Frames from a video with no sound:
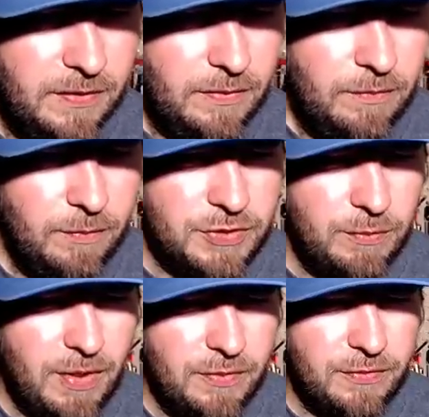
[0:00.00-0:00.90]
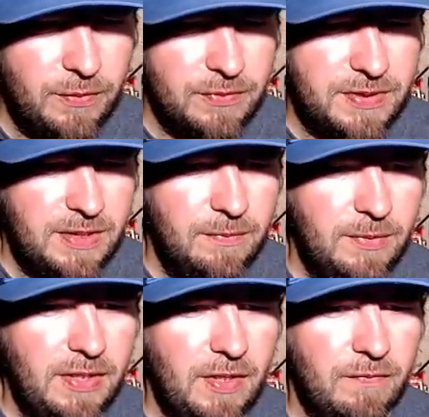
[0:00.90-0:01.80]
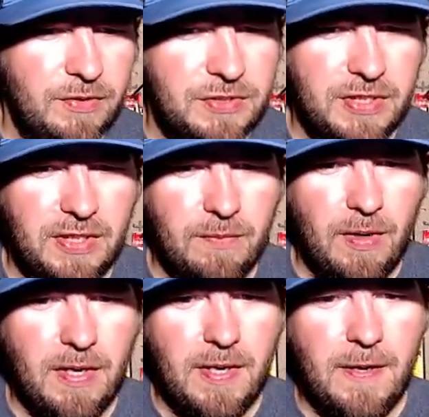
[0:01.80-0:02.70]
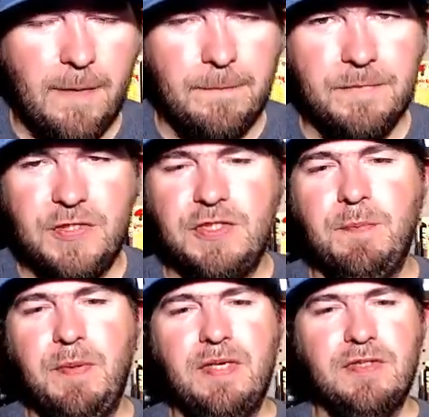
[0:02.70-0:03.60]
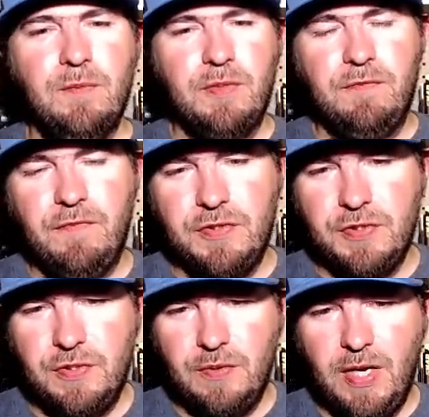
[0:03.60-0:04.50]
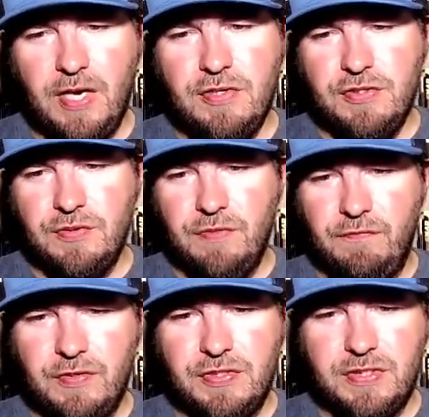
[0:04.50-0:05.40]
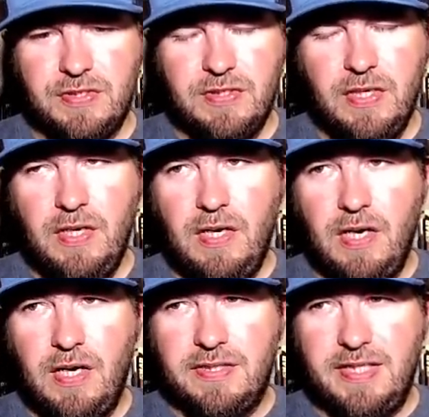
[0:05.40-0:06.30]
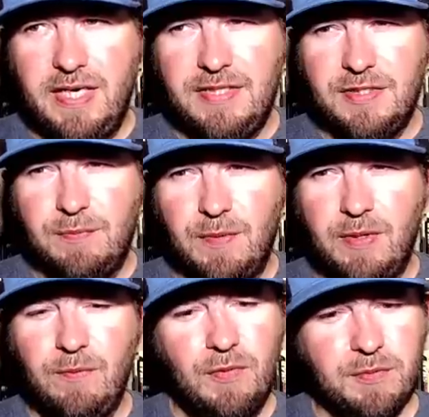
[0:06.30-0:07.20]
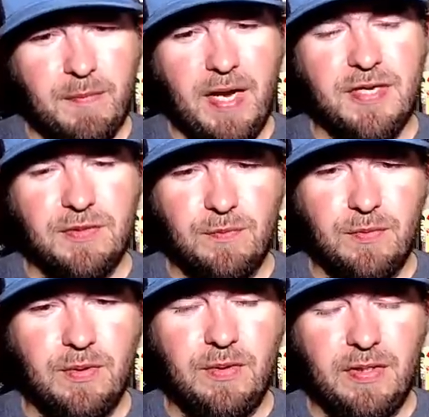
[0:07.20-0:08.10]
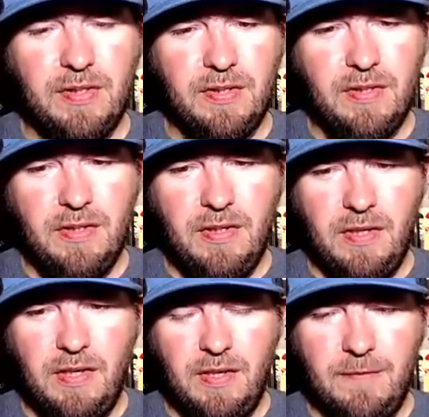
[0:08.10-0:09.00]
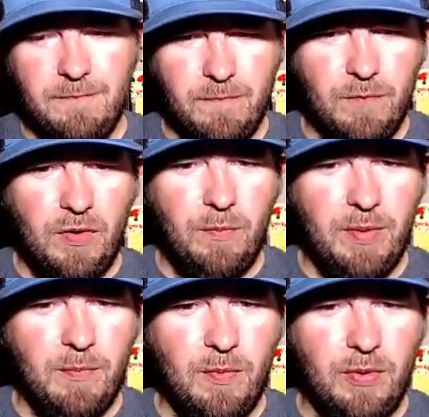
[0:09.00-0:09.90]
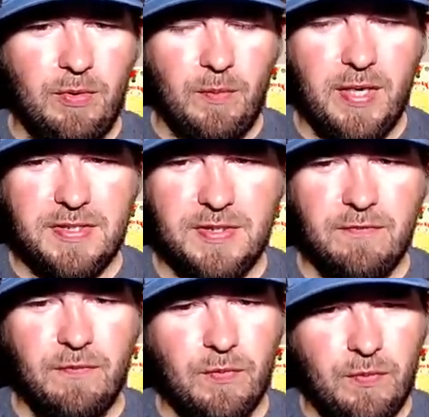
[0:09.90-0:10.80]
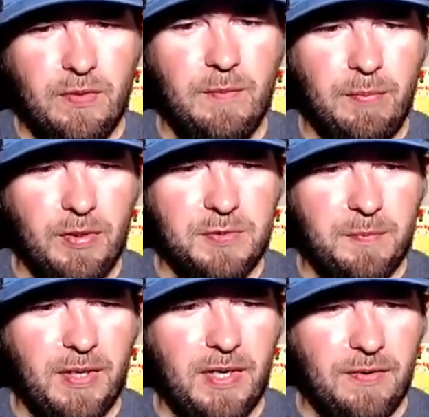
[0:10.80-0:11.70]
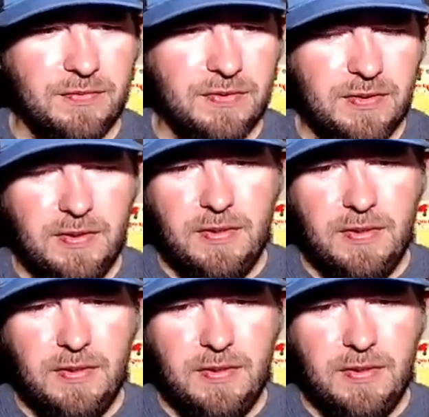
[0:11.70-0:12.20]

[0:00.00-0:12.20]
Would you rather throw a T-Rig over a jig right now? Just depends on what the fish are doing. I usually fish a Texas rig when those bass are really a little bit more aggressive or they're in brush piles.